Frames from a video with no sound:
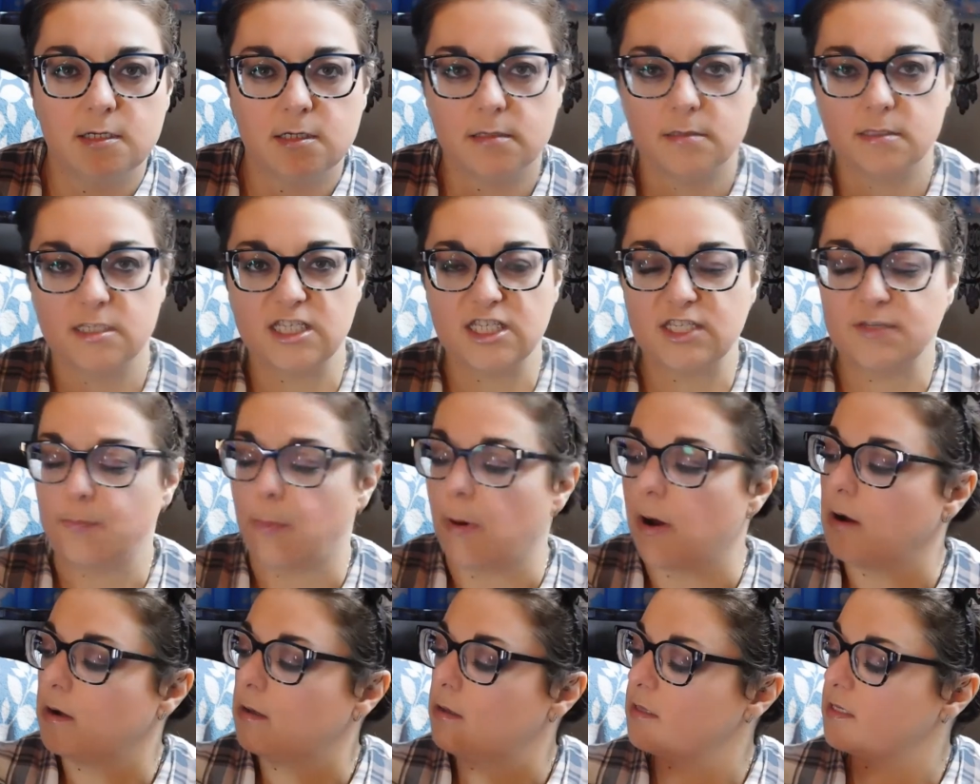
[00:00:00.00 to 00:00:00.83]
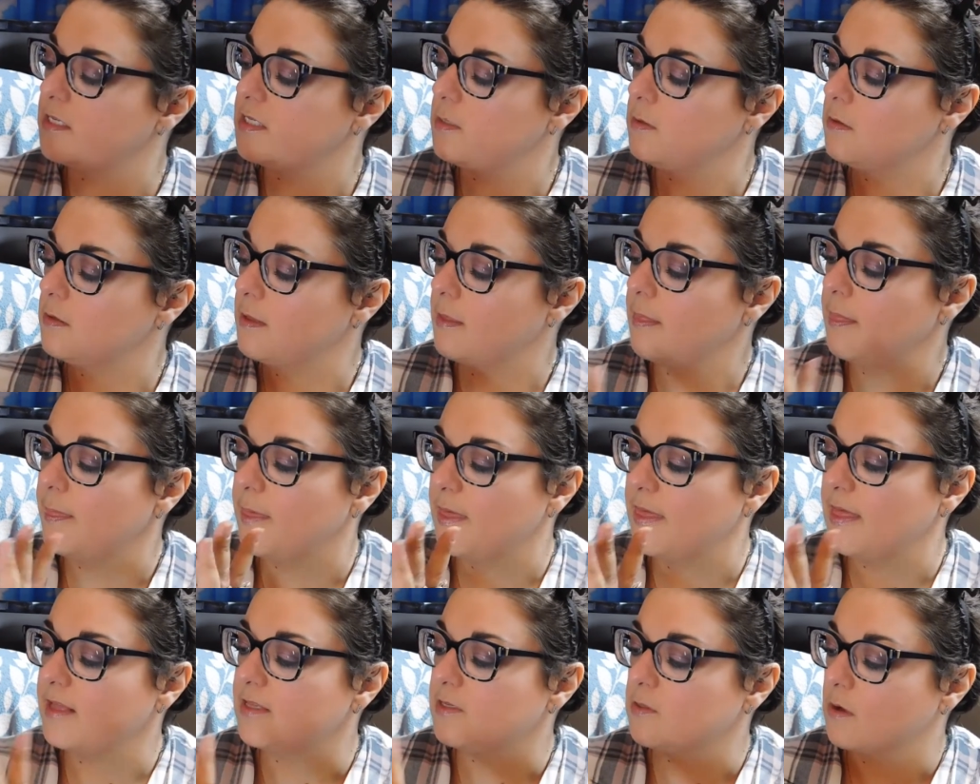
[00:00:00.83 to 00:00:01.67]
sparkles to them, but
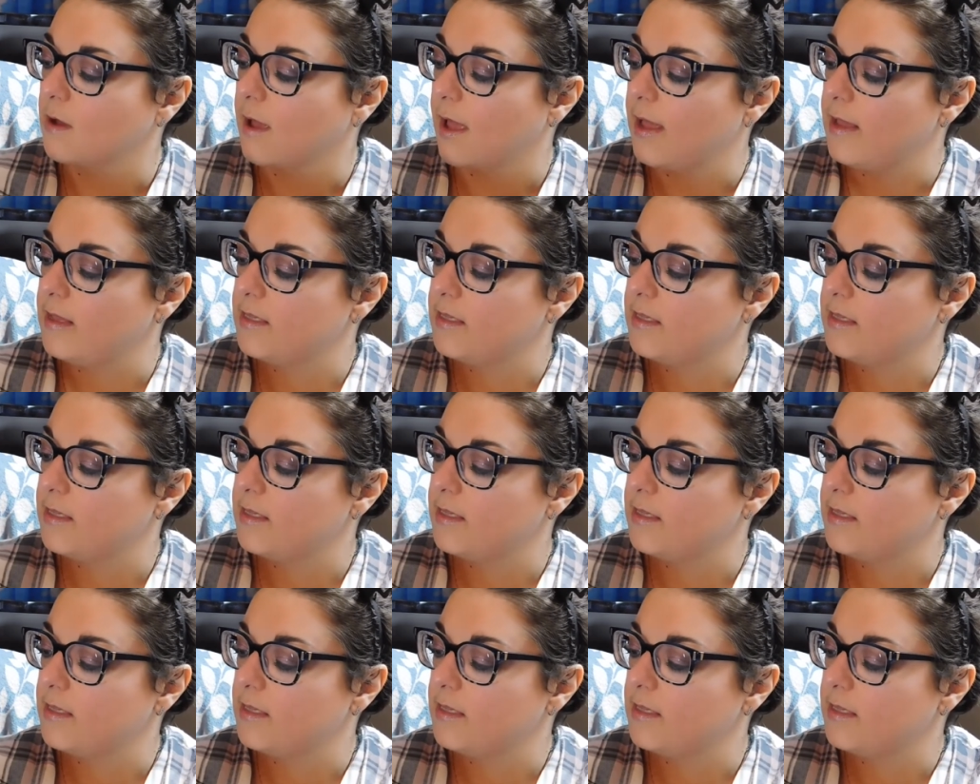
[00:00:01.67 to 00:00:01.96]
that's okay.